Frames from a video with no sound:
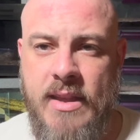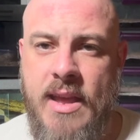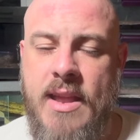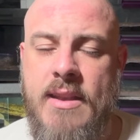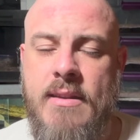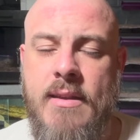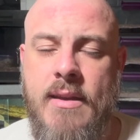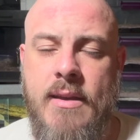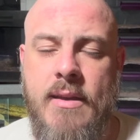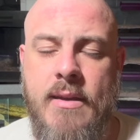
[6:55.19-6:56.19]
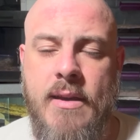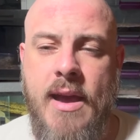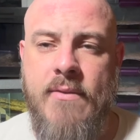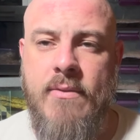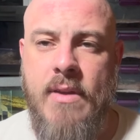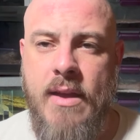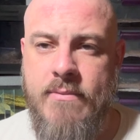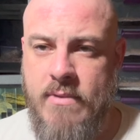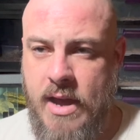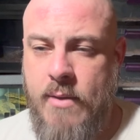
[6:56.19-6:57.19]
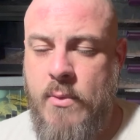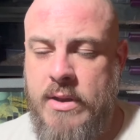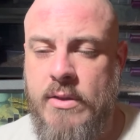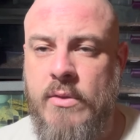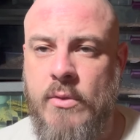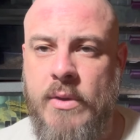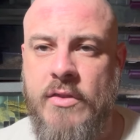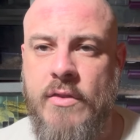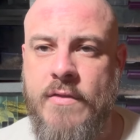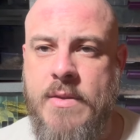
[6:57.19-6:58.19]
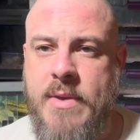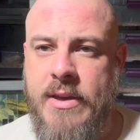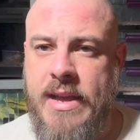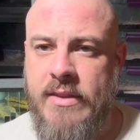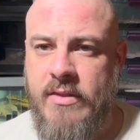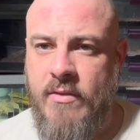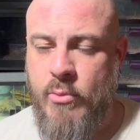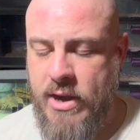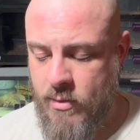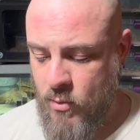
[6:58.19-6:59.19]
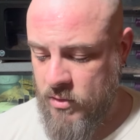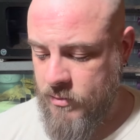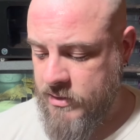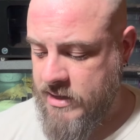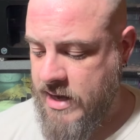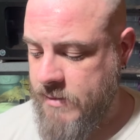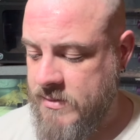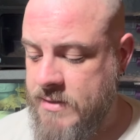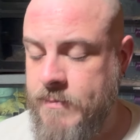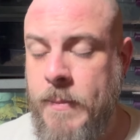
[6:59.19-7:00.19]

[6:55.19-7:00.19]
And I got one of those original female hets and have bred her multiple times.